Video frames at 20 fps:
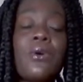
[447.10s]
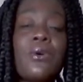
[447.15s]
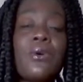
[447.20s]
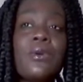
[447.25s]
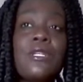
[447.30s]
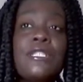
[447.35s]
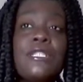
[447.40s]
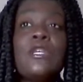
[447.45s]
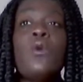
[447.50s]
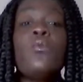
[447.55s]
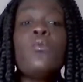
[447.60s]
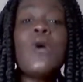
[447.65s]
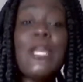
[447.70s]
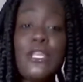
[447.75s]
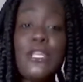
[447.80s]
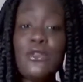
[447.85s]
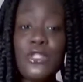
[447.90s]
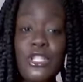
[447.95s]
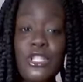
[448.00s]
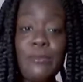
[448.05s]
So what
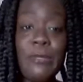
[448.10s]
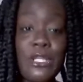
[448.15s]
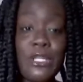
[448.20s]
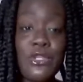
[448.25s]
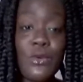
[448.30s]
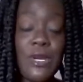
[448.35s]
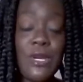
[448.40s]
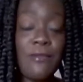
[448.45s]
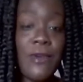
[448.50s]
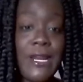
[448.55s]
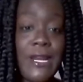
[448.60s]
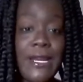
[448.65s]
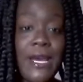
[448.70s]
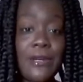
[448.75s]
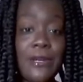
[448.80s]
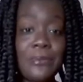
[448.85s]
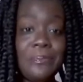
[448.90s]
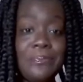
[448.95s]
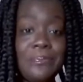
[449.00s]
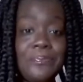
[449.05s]
you should be doing right
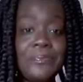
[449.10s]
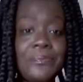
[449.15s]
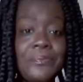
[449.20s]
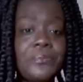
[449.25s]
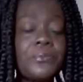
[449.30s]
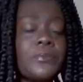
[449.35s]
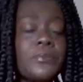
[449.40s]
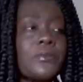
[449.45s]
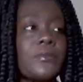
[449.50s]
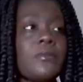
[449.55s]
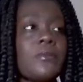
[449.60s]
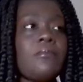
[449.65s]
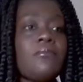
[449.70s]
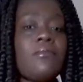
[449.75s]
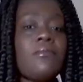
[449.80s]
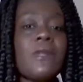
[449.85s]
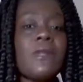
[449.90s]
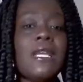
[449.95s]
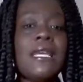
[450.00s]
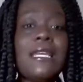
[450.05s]
now
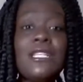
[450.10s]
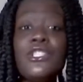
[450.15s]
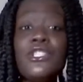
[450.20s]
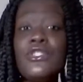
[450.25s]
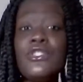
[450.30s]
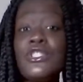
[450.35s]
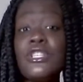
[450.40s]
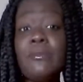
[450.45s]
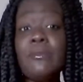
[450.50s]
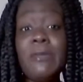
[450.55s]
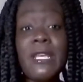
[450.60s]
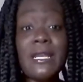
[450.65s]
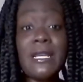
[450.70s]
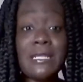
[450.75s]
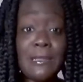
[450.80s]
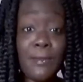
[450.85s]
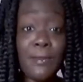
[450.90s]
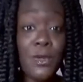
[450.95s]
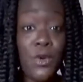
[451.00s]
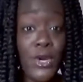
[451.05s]
is you should be
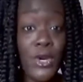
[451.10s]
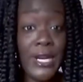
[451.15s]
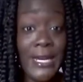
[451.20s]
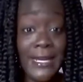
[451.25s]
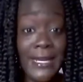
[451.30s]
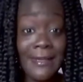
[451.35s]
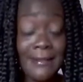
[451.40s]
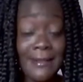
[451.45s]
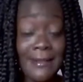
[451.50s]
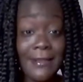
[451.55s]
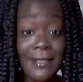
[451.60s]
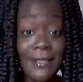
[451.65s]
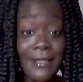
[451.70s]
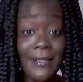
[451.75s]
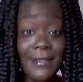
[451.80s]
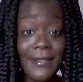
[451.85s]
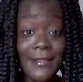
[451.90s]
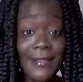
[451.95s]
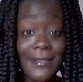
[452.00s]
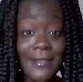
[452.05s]
exploring.
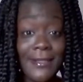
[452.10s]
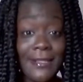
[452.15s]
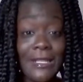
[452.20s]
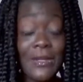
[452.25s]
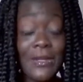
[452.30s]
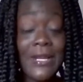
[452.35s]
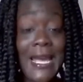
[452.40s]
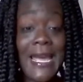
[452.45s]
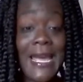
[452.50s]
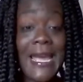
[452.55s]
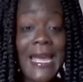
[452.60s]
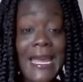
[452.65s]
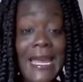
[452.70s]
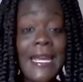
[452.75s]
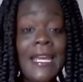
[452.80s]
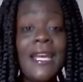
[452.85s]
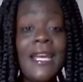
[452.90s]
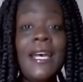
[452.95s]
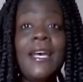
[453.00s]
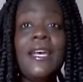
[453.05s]

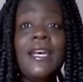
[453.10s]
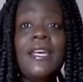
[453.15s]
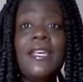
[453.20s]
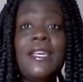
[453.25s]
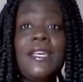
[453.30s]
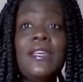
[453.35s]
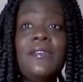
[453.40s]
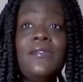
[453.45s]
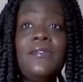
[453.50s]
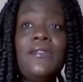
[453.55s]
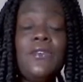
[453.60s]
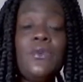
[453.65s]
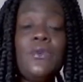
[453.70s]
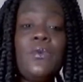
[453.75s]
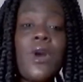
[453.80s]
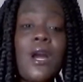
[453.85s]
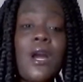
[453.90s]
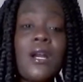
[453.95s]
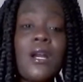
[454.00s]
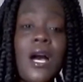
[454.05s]
Okay. If you
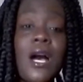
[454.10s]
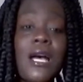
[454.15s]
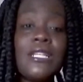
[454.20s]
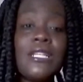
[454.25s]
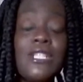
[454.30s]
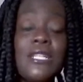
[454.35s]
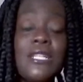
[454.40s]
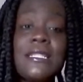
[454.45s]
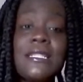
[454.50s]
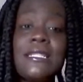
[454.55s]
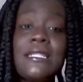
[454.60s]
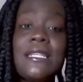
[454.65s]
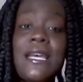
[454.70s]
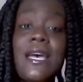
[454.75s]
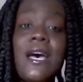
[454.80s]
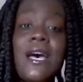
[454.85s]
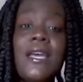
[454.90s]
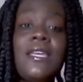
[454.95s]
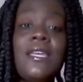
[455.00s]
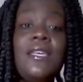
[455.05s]
are conscious,
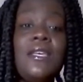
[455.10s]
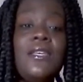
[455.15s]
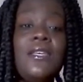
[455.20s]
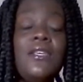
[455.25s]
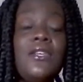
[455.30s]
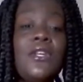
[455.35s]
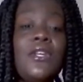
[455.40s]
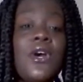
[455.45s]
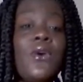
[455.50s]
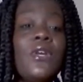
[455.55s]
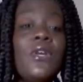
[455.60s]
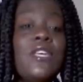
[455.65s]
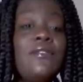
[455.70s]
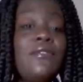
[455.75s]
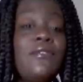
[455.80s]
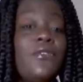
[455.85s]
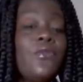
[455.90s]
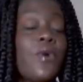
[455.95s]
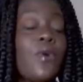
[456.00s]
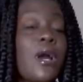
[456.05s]

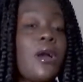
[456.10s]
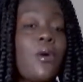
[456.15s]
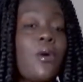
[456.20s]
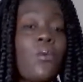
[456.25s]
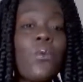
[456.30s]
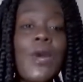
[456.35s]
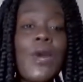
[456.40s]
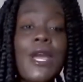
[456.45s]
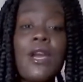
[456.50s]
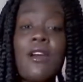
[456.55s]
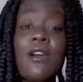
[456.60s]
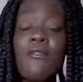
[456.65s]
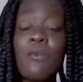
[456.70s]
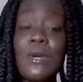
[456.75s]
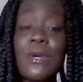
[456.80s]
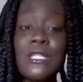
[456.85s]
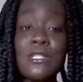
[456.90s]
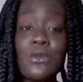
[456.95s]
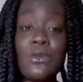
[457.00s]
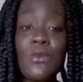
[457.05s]
if you are aware of
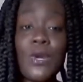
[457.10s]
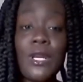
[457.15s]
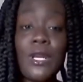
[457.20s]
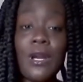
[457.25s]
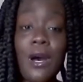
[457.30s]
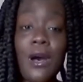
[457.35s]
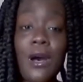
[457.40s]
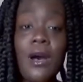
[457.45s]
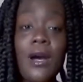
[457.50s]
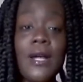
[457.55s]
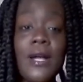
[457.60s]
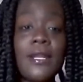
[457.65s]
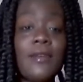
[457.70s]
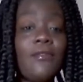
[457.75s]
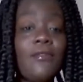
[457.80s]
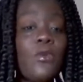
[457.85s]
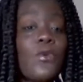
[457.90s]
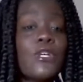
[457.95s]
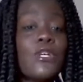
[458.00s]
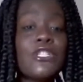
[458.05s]
what's going on,
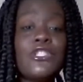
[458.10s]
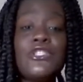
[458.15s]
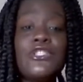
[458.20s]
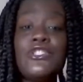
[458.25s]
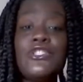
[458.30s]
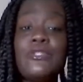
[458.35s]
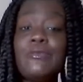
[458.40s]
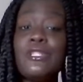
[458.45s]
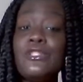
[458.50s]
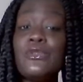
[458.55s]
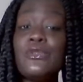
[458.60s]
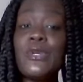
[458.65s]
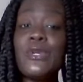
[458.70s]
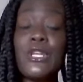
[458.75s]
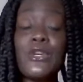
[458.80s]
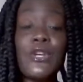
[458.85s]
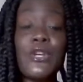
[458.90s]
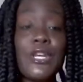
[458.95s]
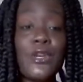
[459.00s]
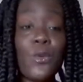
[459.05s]
of course, you should be doing
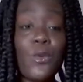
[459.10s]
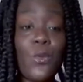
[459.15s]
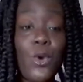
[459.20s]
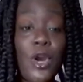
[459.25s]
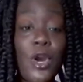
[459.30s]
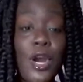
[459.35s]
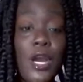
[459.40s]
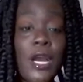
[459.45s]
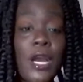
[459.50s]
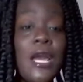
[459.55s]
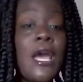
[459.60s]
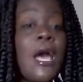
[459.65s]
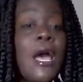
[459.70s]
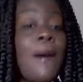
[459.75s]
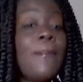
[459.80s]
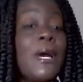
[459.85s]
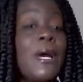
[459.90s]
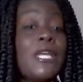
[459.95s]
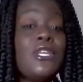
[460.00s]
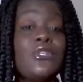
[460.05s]
your inner work,
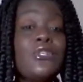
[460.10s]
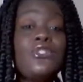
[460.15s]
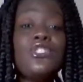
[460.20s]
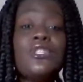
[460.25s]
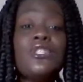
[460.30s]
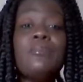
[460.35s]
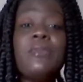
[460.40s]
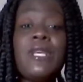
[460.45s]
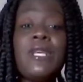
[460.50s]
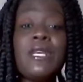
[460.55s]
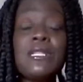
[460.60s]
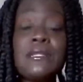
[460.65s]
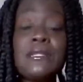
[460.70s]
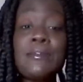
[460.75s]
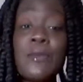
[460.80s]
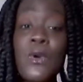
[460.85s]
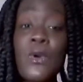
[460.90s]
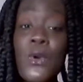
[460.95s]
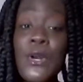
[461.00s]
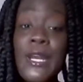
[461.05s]
but you should be
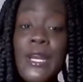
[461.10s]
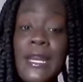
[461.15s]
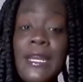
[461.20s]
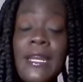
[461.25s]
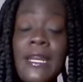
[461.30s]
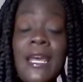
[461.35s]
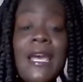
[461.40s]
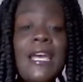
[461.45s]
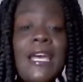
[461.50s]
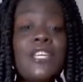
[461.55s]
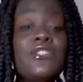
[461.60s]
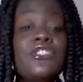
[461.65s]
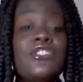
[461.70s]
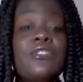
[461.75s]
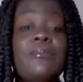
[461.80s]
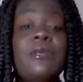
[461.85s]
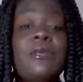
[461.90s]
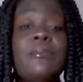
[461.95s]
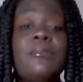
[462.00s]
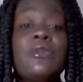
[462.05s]
exploring. You
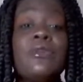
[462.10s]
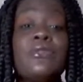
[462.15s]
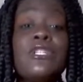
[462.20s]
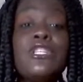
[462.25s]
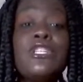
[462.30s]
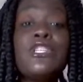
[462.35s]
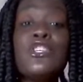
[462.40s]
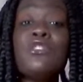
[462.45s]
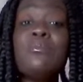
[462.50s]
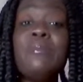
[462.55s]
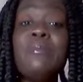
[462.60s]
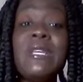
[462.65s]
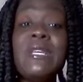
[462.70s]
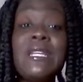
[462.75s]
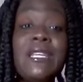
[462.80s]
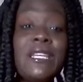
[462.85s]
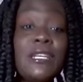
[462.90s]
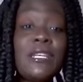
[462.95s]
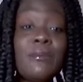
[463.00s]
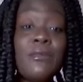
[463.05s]
should be building your
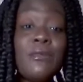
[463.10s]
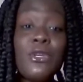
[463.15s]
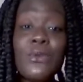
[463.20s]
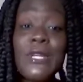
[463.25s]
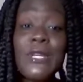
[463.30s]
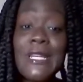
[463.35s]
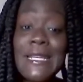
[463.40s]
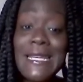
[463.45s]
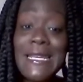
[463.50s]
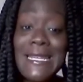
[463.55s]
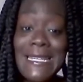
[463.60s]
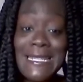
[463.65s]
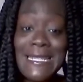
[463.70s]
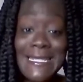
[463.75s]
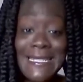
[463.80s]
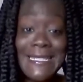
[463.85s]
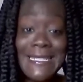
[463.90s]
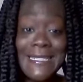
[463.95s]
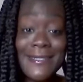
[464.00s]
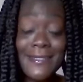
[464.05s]
mini
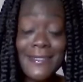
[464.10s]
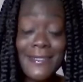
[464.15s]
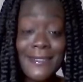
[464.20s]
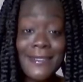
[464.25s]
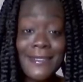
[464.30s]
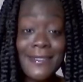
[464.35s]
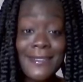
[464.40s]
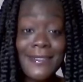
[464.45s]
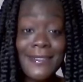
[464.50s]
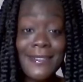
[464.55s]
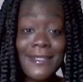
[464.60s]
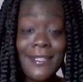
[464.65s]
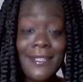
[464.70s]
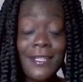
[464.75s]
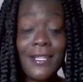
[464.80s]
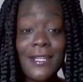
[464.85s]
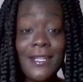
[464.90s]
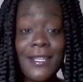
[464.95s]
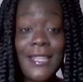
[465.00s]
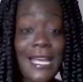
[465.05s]
communities.
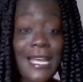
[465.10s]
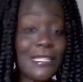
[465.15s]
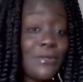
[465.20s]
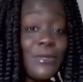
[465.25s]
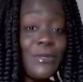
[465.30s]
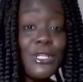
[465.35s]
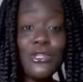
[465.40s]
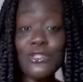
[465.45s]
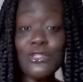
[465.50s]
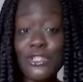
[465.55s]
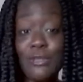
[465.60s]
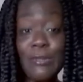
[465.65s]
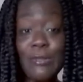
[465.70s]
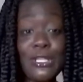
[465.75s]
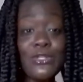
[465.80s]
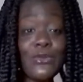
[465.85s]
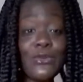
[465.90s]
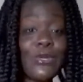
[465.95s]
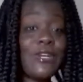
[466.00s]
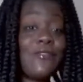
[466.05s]
That's what you should be
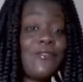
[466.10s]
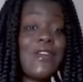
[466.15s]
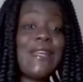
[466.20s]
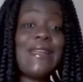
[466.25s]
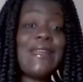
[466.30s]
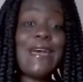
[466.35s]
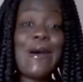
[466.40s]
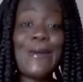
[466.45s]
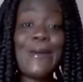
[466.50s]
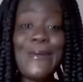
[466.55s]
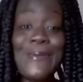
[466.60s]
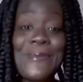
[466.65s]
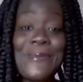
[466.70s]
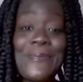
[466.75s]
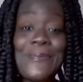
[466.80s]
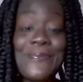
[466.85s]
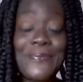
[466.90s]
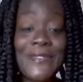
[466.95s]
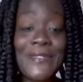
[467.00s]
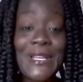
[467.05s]
doing right now.
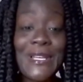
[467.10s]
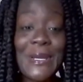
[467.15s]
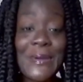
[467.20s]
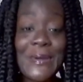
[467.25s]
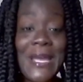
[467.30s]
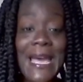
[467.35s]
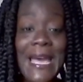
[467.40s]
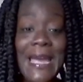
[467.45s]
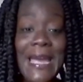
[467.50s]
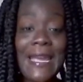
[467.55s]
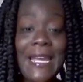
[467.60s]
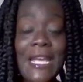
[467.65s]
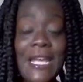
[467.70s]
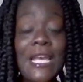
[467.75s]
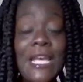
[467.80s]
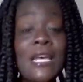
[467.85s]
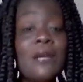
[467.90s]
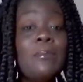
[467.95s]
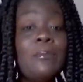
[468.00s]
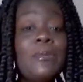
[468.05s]
Okay.
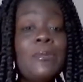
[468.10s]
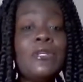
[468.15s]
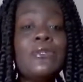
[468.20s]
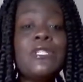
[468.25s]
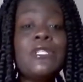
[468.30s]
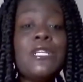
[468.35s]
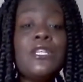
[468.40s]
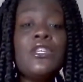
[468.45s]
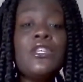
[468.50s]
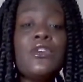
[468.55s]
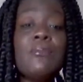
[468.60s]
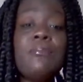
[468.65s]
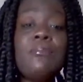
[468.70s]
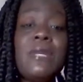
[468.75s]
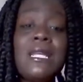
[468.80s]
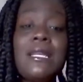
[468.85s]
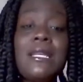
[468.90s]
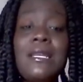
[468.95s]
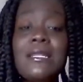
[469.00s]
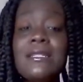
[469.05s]
Building your
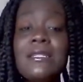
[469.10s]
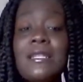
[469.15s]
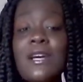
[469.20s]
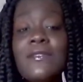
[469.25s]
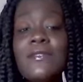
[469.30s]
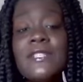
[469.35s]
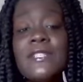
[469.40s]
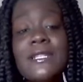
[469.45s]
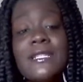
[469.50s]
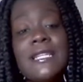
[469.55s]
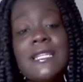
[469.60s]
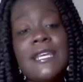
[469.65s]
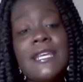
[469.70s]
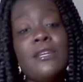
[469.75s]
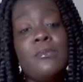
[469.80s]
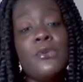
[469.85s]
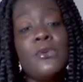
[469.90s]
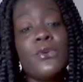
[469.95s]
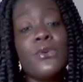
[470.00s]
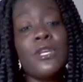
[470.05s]
mini self
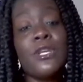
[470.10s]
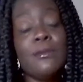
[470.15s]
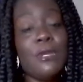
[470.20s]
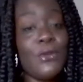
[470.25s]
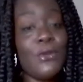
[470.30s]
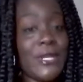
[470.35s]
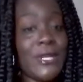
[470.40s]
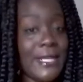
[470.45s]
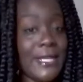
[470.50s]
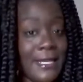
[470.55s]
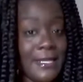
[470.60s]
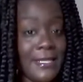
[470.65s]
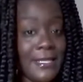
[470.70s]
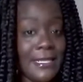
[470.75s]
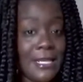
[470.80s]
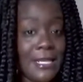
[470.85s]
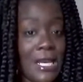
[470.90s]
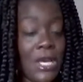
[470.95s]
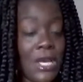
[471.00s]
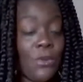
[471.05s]
sustainable communities
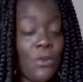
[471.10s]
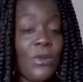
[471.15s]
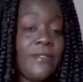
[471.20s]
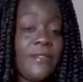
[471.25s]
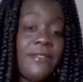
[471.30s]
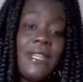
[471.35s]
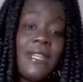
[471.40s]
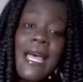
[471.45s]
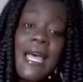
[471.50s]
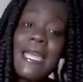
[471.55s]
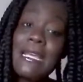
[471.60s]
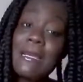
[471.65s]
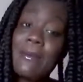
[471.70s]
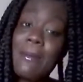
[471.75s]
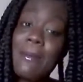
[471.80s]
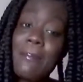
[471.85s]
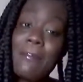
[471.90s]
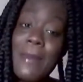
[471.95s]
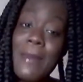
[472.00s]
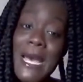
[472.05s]
with like
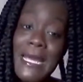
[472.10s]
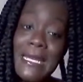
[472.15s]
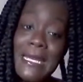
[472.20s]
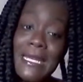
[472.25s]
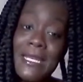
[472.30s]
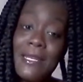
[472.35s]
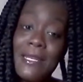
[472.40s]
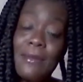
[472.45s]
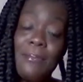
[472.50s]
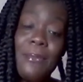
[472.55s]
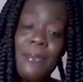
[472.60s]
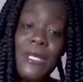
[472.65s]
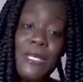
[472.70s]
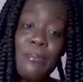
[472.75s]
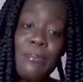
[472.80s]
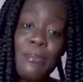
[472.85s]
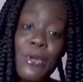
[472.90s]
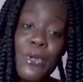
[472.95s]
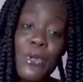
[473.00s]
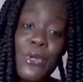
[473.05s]
minded
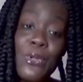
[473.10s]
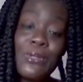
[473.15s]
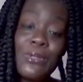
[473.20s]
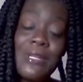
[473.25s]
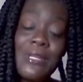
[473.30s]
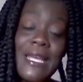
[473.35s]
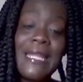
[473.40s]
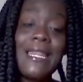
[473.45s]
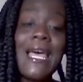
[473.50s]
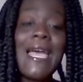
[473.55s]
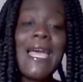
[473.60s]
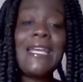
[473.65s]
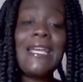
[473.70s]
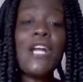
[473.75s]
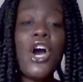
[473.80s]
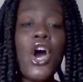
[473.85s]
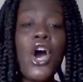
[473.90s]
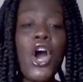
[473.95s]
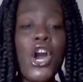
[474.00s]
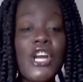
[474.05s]
people, like
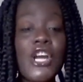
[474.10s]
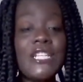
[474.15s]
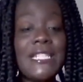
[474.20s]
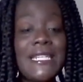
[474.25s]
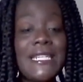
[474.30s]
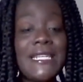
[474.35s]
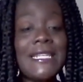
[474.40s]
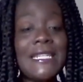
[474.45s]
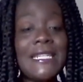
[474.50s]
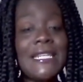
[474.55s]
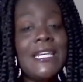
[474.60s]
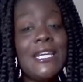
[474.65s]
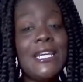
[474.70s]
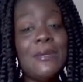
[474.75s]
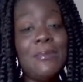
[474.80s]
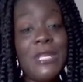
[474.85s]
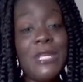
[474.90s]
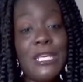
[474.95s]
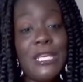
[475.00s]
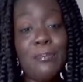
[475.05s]
hearted
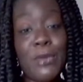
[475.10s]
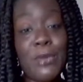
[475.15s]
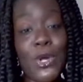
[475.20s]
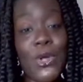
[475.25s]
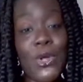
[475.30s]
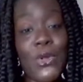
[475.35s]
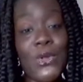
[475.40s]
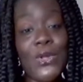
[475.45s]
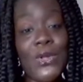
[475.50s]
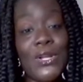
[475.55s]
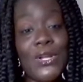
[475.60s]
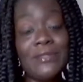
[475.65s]
people.